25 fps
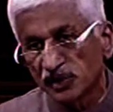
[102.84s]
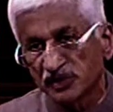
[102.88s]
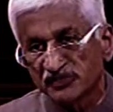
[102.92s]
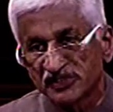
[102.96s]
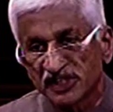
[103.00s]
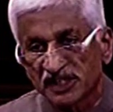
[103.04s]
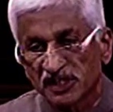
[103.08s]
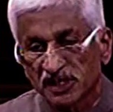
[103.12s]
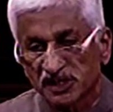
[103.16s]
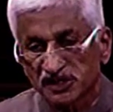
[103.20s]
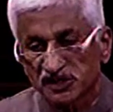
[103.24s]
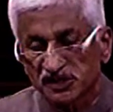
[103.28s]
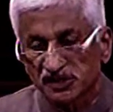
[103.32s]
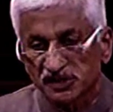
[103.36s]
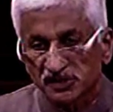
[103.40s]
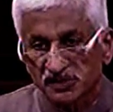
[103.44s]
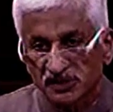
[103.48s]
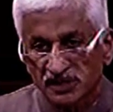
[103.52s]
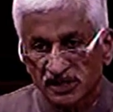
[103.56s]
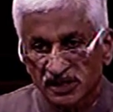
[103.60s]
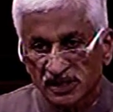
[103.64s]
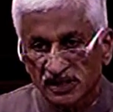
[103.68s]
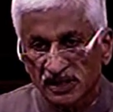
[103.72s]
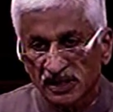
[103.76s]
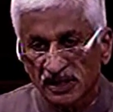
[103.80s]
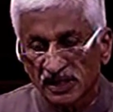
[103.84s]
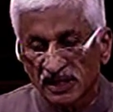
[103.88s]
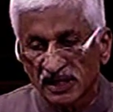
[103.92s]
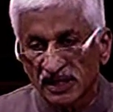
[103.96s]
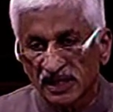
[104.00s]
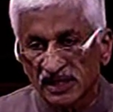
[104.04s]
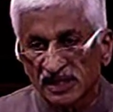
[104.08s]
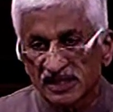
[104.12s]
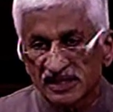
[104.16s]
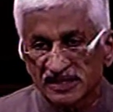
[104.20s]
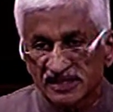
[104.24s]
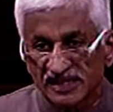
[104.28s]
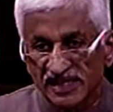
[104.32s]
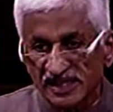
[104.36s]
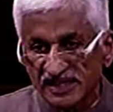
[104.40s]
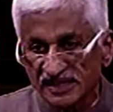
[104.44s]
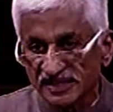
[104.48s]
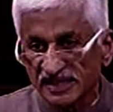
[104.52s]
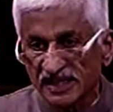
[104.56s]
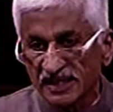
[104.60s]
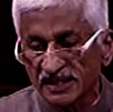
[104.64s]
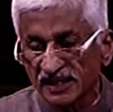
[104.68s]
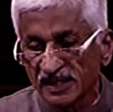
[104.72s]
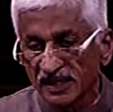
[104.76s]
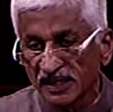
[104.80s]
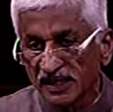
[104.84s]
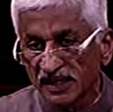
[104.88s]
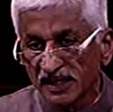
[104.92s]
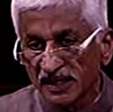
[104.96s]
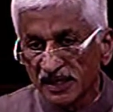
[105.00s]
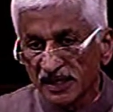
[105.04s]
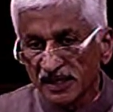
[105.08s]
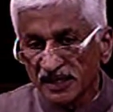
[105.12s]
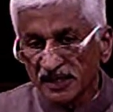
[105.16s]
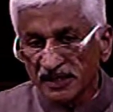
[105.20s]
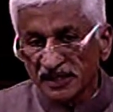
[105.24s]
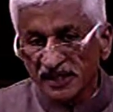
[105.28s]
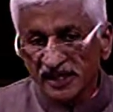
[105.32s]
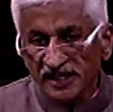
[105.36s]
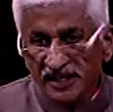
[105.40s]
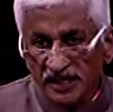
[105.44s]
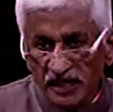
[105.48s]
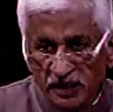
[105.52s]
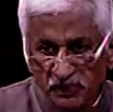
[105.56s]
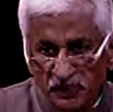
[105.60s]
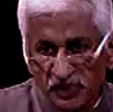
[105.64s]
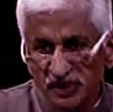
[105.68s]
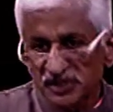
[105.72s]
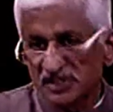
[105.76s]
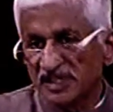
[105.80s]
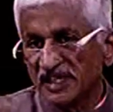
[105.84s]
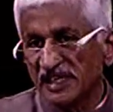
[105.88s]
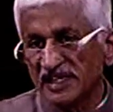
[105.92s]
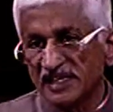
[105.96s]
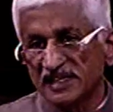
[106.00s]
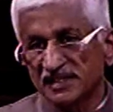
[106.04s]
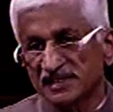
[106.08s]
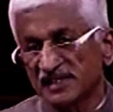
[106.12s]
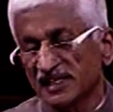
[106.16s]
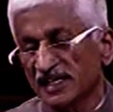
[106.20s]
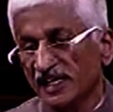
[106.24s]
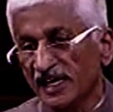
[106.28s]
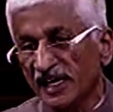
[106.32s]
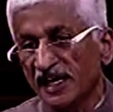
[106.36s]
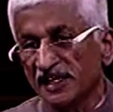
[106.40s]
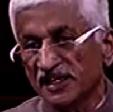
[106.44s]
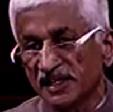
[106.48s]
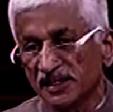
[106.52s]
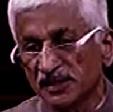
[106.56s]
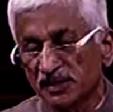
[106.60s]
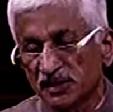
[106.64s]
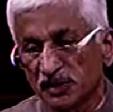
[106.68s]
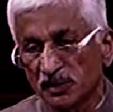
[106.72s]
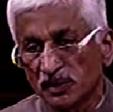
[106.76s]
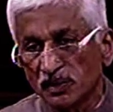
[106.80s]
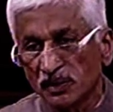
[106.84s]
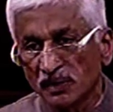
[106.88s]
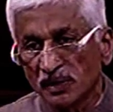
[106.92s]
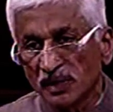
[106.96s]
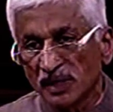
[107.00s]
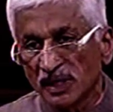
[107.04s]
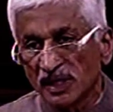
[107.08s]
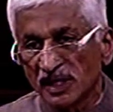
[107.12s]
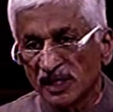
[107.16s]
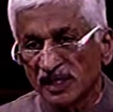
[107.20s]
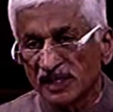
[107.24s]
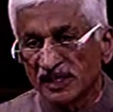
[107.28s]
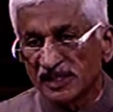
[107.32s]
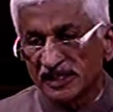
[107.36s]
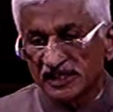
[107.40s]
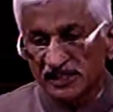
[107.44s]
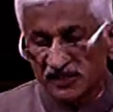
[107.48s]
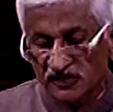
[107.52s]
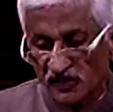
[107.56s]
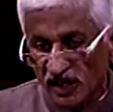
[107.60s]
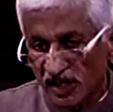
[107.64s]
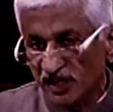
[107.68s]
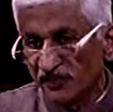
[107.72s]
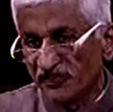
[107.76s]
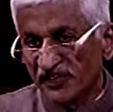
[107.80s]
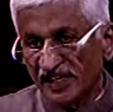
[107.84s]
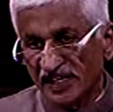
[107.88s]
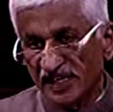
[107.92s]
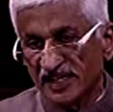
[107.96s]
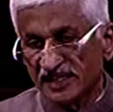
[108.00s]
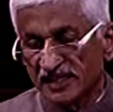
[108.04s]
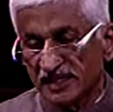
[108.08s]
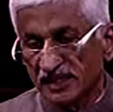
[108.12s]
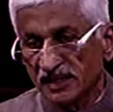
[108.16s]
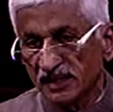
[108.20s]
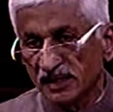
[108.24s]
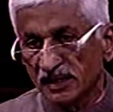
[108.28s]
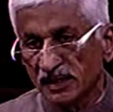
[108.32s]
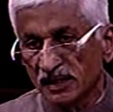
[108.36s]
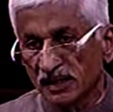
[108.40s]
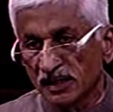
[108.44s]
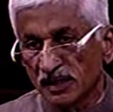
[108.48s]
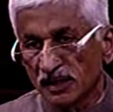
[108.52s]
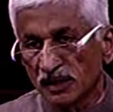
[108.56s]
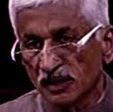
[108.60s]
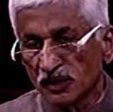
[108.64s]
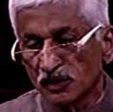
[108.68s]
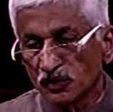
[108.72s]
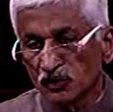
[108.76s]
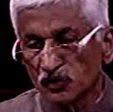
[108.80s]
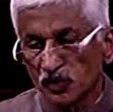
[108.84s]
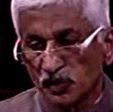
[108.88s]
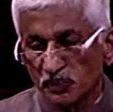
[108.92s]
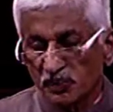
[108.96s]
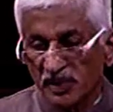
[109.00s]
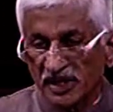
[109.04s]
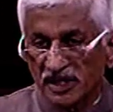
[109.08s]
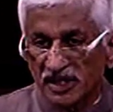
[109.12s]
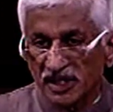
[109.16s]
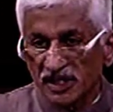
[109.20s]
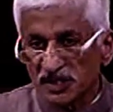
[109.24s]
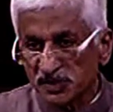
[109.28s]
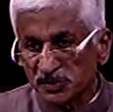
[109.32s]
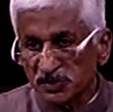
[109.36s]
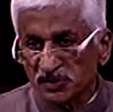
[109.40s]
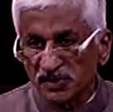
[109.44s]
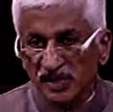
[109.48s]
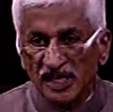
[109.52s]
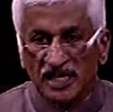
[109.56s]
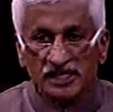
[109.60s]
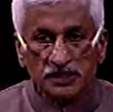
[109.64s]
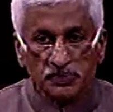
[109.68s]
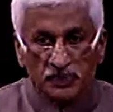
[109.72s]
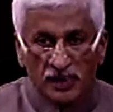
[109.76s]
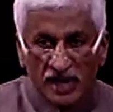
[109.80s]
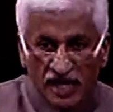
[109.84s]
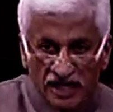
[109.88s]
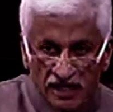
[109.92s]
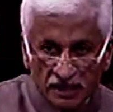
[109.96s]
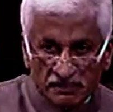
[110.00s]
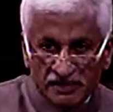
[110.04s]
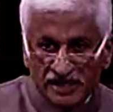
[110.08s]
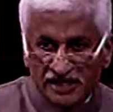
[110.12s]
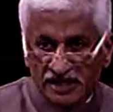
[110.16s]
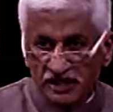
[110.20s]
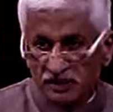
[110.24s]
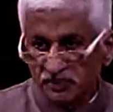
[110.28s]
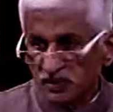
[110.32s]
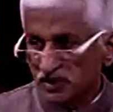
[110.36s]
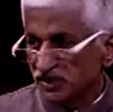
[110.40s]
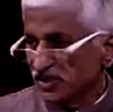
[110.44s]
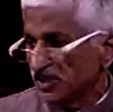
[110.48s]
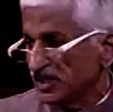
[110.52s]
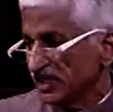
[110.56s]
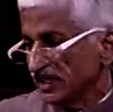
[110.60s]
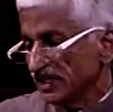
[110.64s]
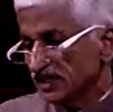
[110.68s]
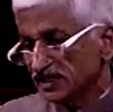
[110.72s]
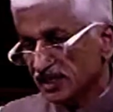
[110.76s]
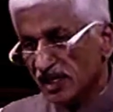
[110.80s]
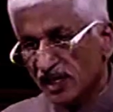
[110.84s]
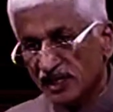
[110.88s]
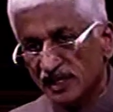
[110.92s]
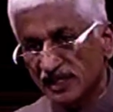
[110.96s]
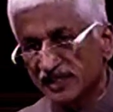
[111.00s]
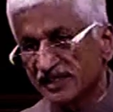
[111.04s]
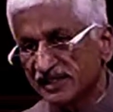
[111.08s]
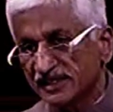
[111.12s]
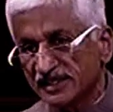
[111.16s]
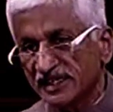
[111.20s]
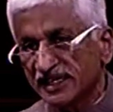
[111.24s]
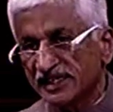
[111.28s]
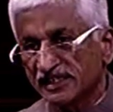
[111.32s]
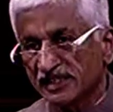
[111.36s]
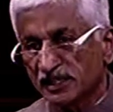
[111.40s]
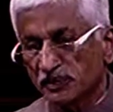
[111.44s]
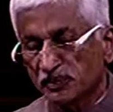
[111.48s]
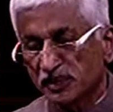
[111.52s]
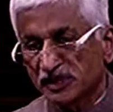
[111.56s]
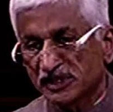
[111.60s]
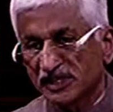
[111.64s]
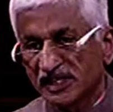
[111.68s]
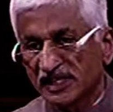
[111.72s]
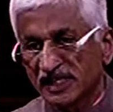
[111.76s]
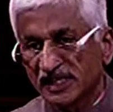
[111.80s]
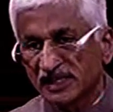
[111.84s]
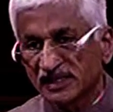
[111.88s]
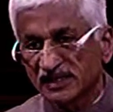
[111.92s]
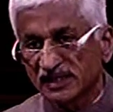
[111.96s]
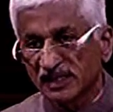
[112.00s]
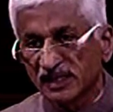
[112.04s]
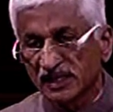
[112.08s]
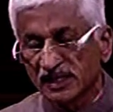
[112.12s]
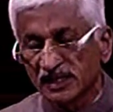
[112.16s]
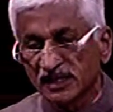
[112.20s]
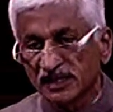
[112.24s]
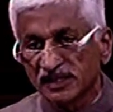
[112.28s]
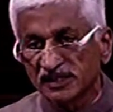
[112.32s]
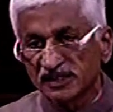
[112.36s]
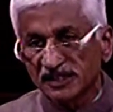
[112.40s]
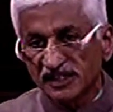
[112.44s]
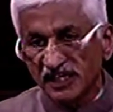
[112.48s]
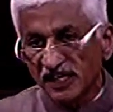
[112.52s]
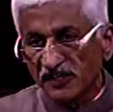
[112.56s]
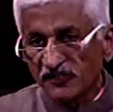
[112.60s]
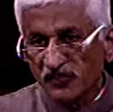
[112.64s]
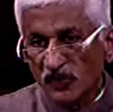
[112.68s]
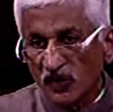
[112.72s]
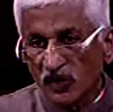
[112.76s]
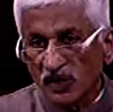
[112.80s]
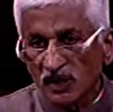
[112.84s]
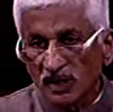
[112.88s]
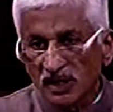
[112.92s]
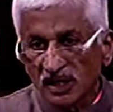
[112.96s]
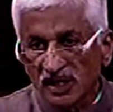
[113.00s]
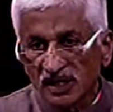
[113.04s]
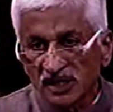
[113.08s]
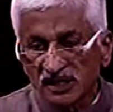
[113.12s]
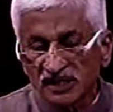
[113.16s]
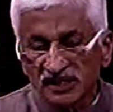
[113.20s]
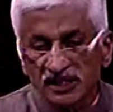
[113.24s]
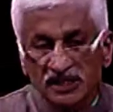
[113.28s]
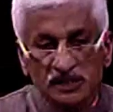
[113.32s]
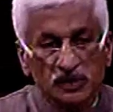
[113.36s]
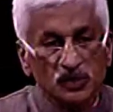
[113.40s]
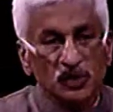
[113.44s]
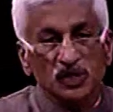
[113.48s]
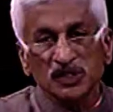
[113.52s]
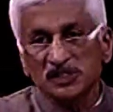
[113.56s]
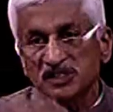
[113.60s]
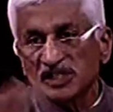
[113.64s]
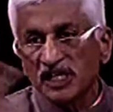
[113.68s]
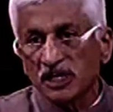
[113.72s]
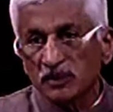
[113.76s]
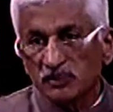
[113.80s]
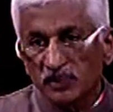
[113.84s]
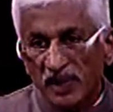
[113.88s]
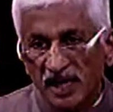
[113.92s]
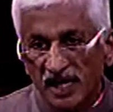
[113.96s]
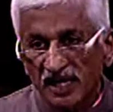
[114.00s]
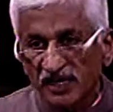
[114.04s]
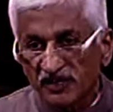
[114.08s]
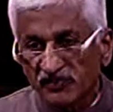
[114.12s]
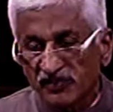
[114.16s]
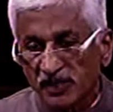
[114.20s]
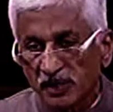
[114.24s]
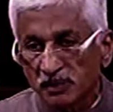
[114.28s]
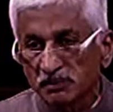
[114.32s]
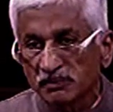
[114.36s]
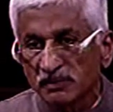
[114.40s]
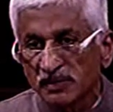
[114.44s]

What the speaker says: of the Constitution, says that any proceedings relating to disqualification would be construed as parliamentary proceedings or legislature proceedings. Therefore, the courts are barred from